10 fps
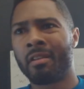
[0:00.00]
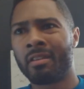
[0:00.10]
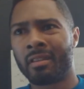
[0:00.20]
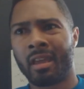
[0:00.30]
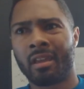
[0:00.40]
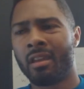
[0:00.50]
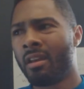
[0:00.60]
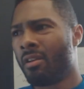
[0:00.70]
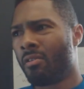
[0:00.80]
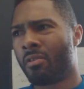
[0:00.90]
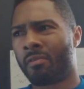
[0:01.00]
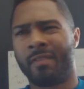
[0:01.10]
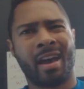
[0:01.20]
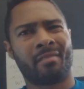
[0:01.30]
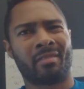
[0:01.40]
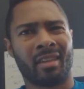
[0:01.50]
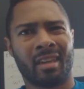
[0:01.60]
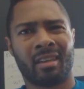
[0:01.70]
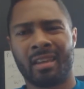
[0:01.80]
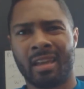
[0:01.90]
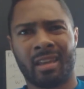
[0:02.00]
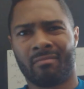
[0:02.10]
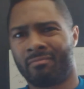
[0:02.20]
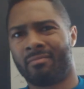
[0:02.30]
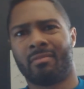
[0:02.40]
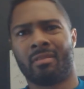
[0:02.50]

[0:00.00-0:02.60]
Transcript: 30 cent or 5 cent? That